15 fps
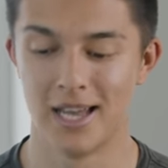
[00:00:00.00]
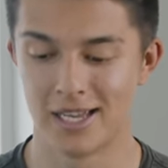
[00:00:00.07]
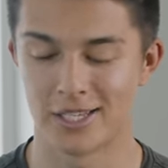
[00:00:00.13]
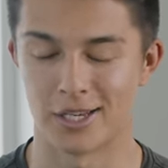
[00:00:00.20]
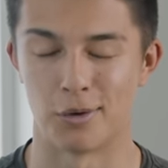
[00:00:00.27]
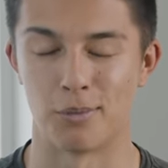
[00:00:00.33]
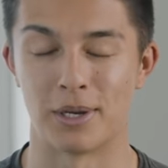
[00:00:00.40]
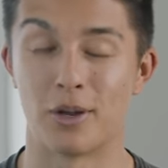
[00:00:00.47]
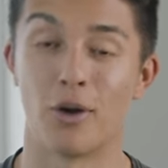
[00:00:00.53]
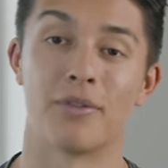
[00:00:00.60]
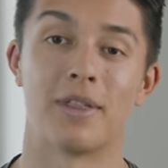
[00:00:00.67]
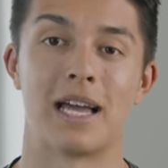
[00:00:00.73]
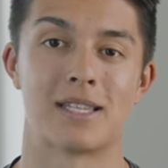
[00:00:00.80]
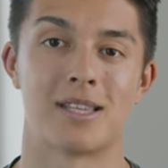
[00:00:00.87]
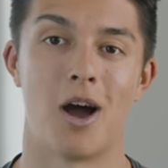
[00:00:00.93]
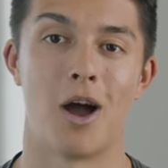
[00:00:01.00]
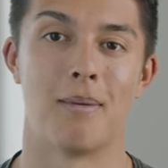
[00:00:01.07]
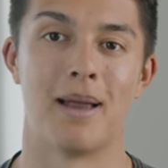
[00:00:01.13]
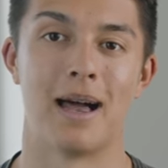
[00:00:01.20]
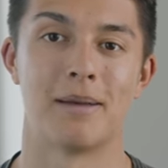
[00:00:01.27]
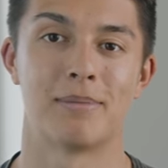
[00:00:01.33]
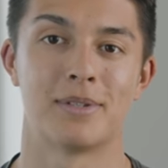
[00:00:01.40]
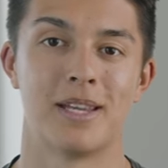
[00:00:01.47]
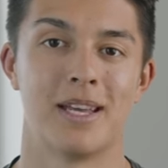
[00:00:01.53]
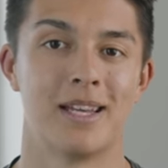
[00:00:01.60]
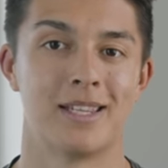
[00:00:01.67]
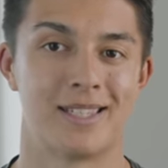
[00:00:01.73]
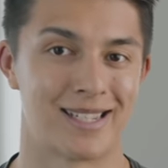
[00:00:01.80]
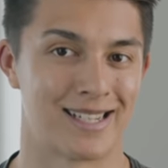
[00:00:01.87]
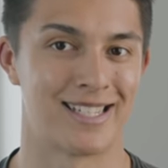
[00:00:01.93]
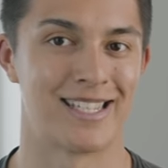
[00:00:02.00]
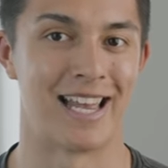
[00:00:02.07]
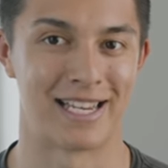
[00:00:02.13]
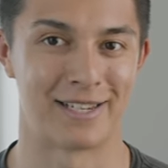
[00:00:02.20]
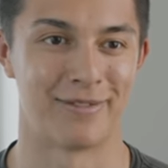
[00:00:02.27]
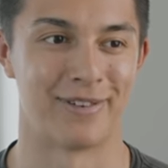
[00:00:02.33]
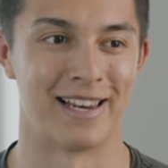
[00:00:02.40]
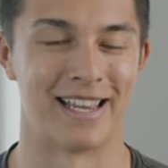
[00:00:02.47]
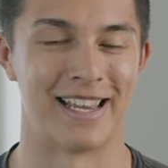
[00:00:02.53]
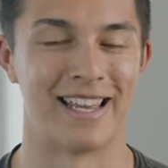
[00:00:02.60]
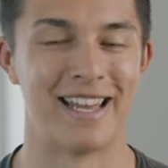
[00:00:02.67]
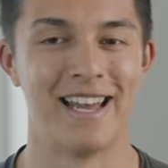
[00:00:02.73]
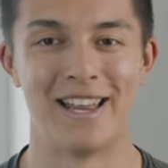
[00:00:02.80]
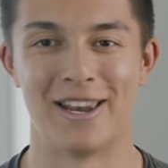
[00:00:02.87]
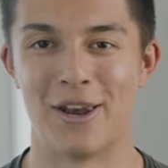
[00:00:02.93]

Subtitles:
So we got that time lapse successfully.